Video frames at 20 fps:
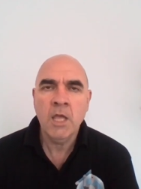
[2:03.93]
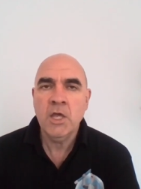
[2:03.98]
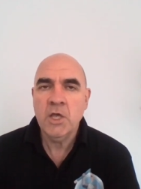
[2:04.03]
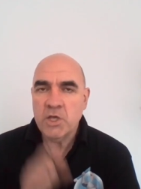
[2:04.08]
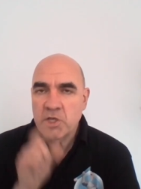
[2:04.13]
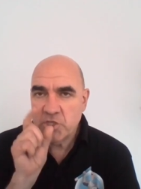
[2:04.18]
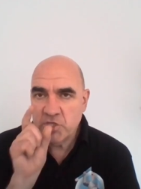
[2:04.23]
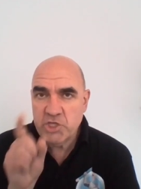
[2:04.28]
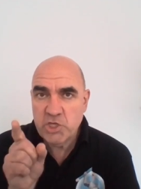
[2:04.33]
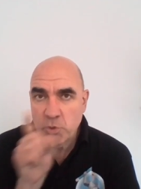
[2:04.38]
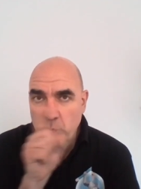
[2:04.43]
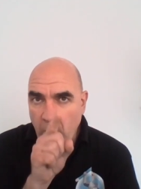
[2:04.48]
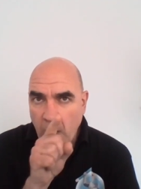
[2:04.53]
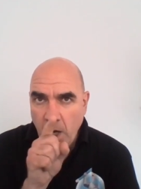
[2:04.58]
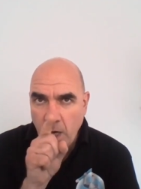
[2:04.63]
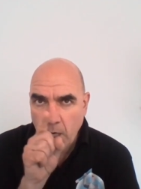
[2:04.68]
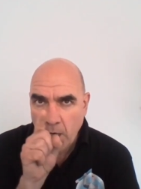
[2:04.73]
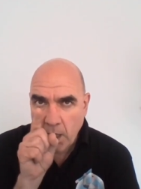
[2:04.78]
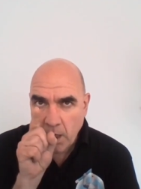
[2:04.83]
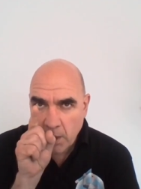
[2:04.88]
You
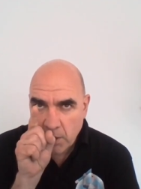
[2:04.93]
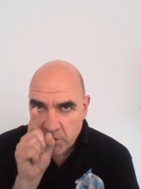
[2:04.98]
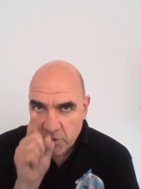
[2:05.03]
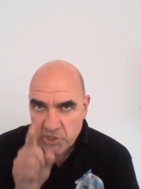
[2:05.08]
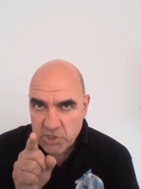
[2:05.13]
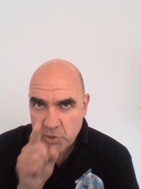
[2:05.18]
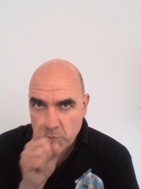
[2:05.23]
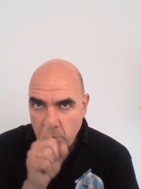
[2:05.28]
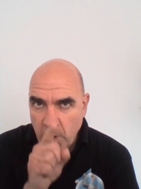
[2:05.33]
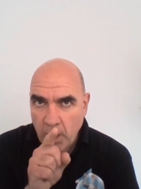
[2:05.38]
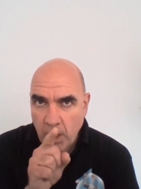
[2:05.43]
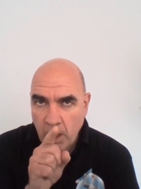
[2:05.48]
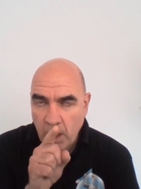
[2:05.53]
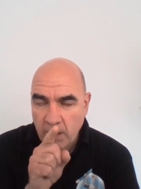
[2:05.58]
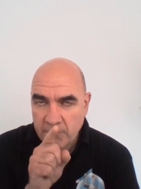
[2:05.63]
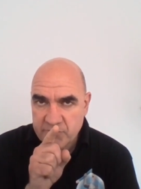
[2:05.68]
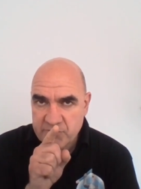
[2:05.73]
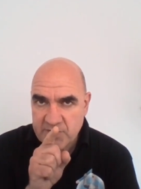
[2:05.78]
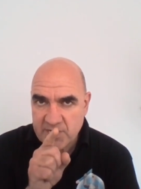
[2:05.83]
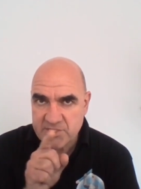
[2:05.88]
are
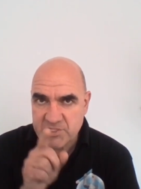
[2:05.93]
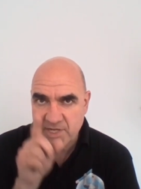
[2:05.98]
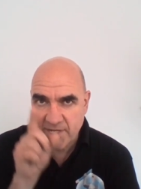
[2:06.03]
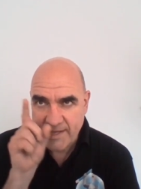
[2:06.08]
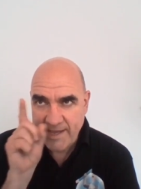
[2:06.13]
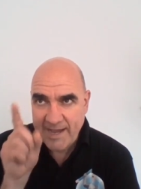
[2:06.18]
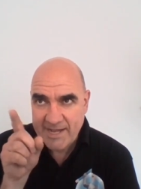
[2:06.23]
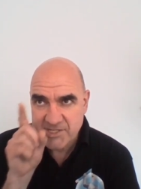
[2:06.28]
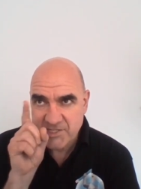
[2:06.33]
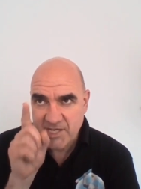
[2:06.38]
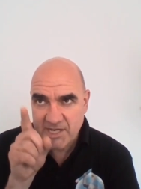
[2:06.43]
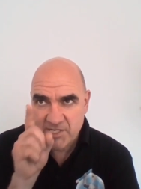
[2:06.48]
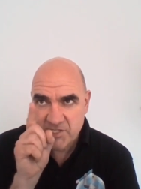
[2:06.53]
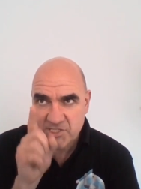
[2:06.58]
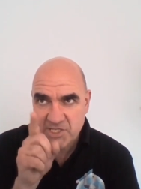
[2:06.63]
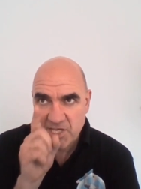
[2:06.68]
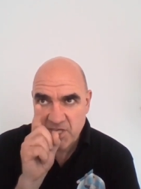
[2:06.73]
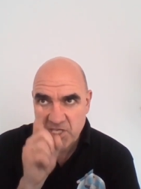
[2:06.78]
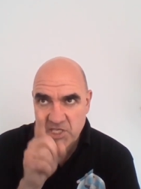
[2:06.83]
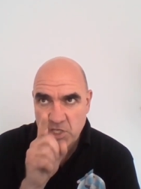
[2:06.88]
of Saturday,
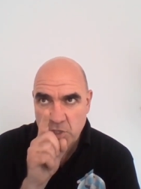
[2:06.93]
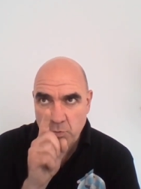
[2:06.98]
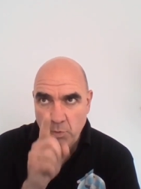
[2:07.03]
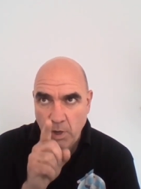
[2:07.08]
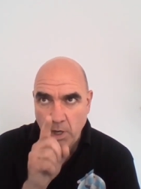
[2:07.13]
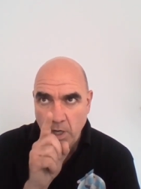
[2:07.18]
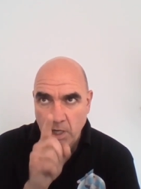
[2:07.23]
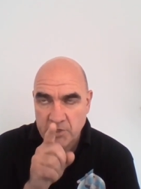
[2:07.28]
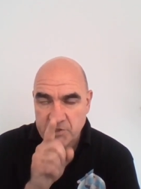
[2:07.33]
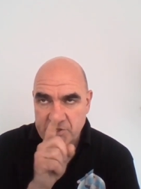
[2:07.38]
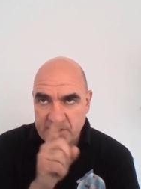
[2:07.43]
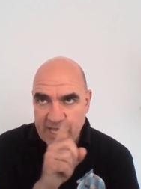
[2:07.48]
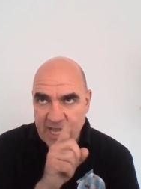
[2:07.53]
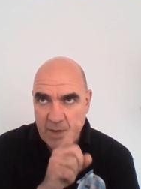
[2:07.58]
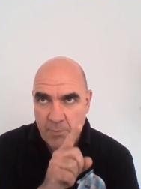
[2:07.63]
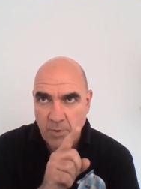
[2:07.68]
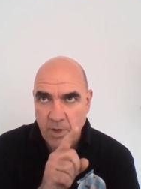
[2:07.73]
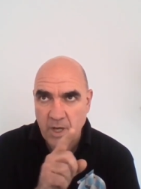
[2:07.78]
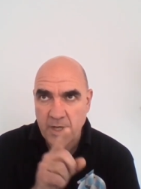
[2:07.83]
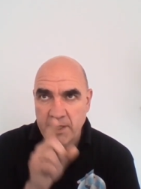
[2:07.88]

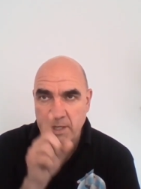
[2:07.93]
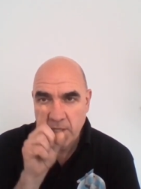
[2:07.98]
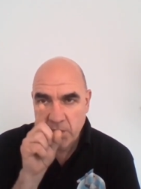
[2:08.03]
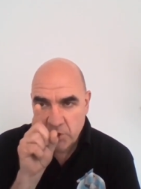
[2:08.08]
S-A-T-U-R-D-A-Y.